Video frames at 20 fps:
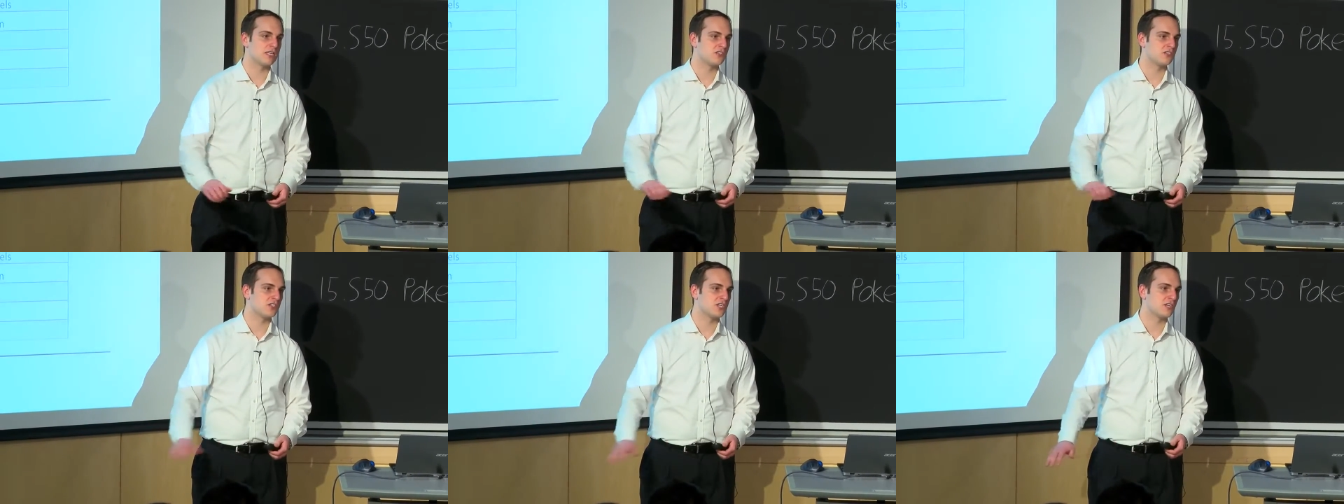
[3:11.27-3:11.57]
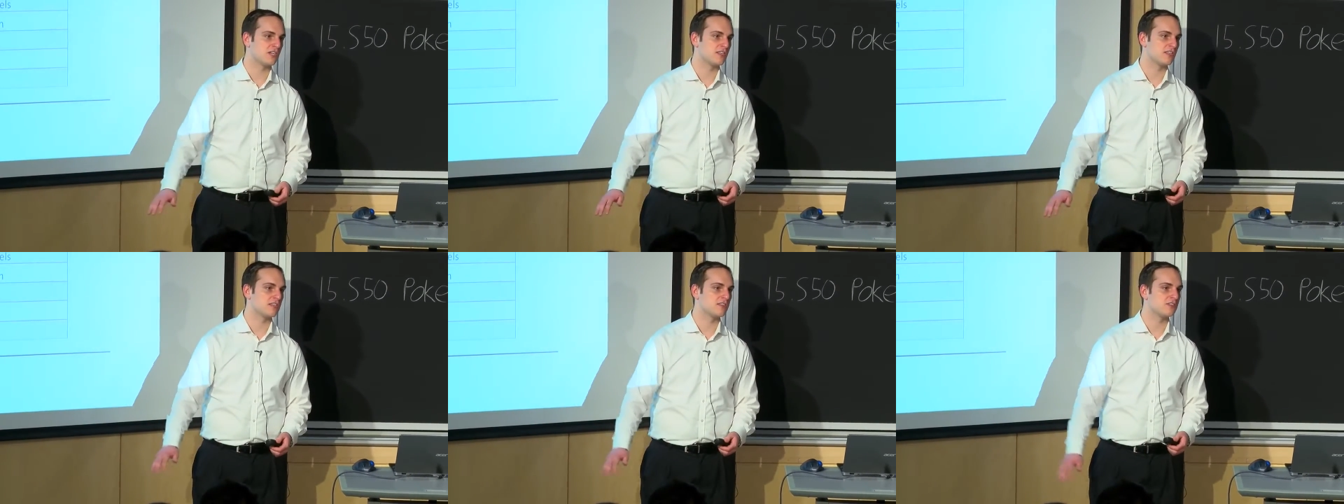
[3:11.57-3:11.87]
is
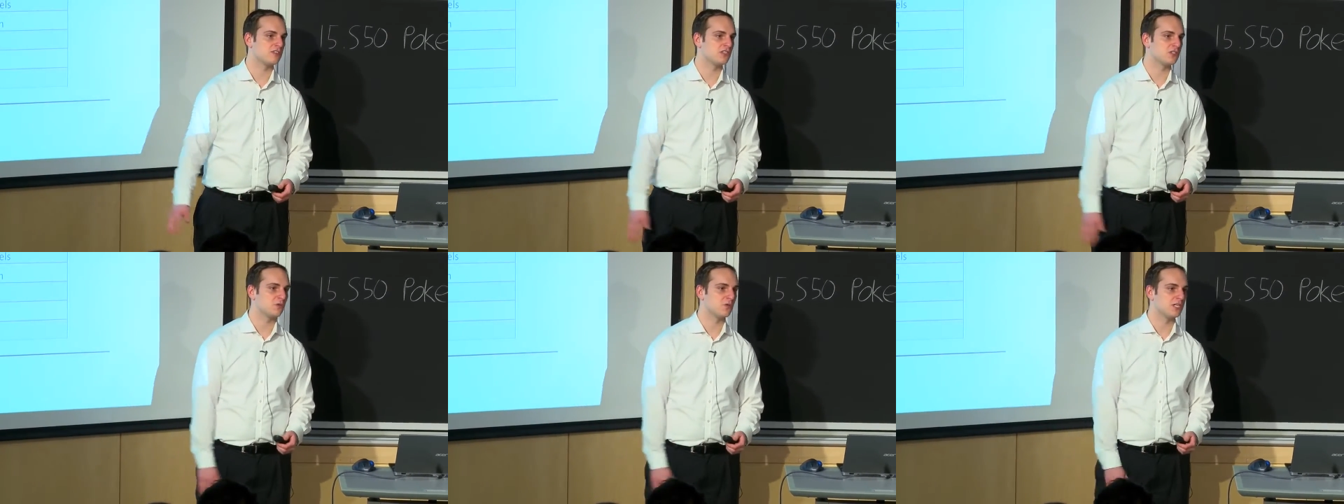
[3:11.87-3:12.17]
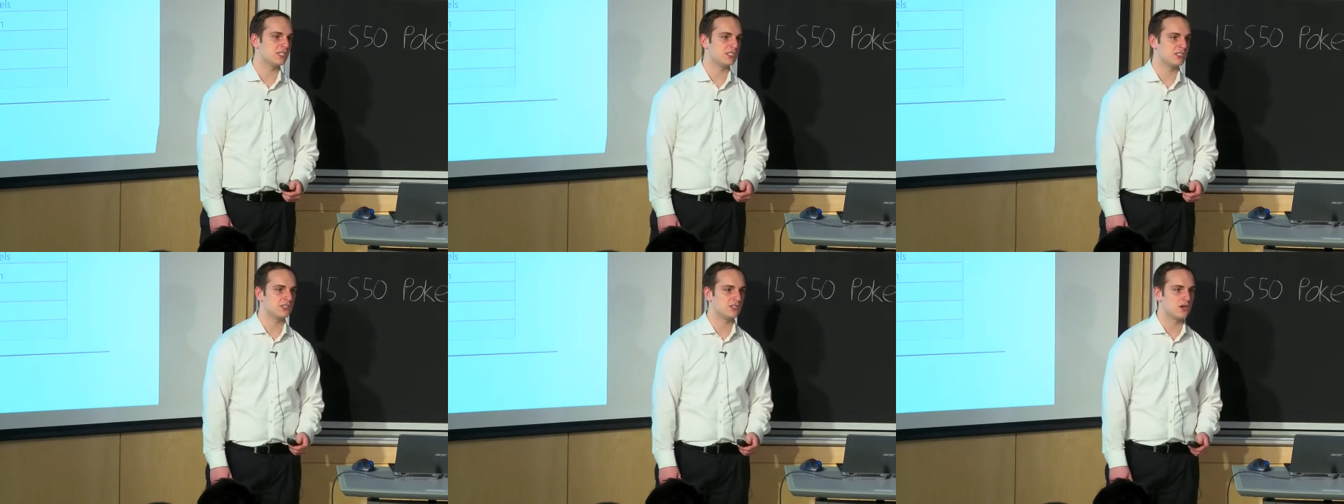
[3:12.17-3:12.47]
generally the
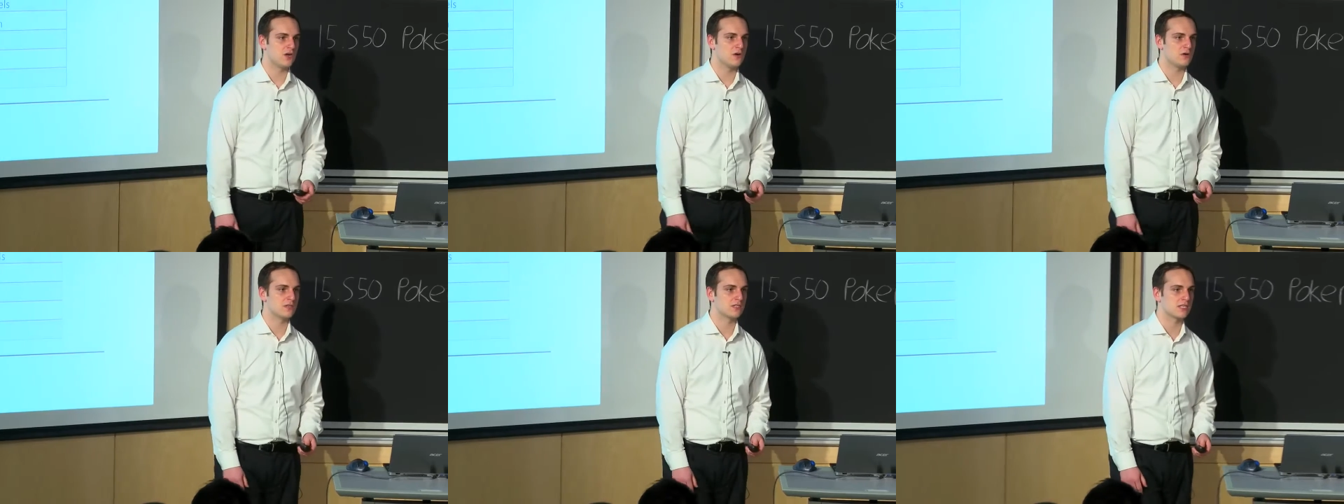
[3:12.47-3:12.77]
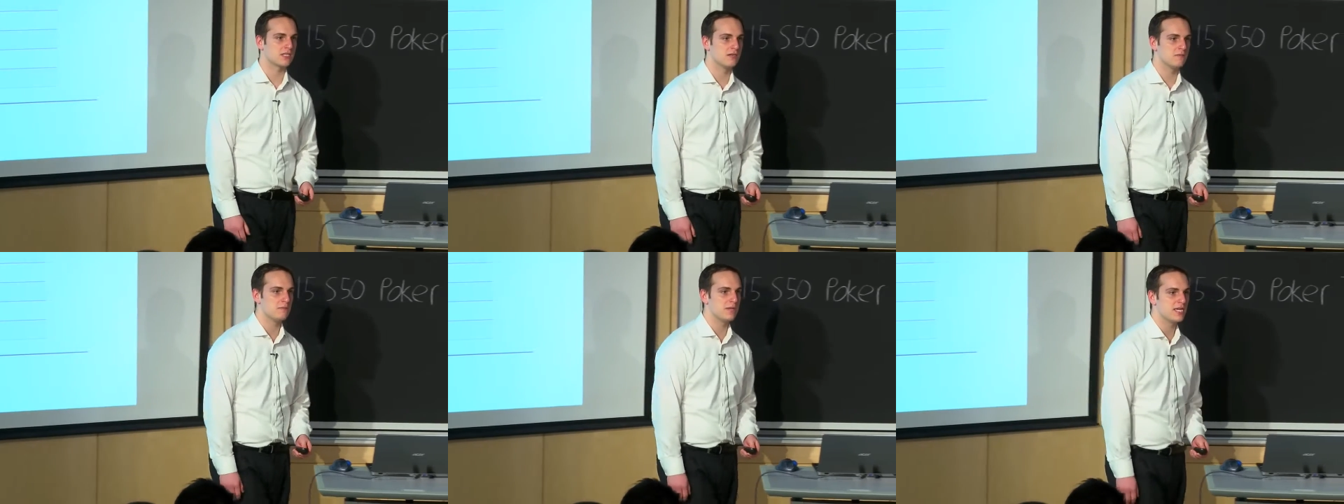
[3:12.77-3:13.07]
situation you're always
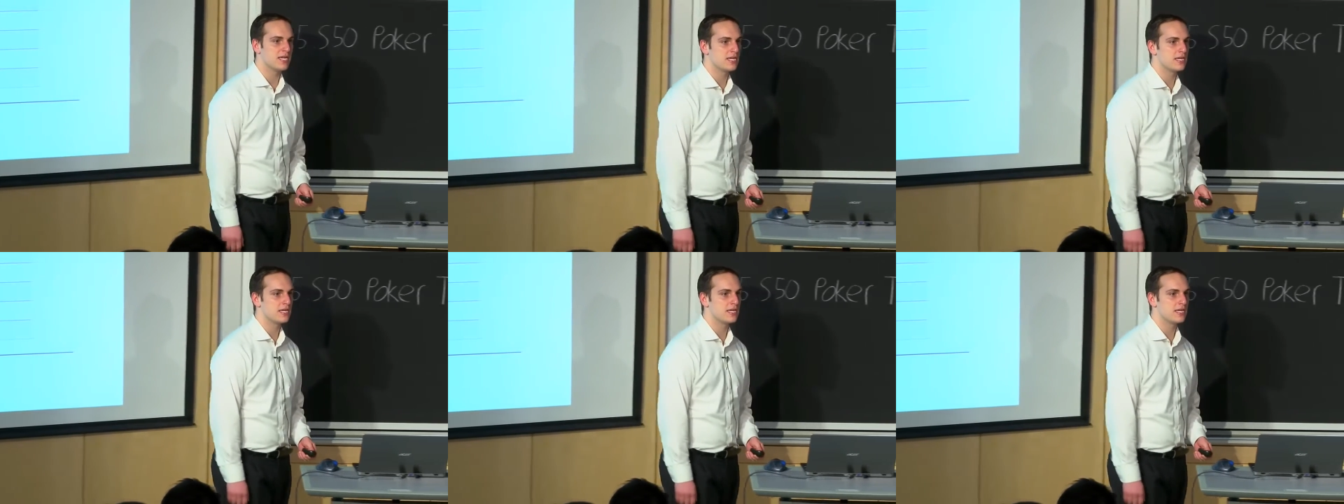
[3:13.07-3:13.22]
going to be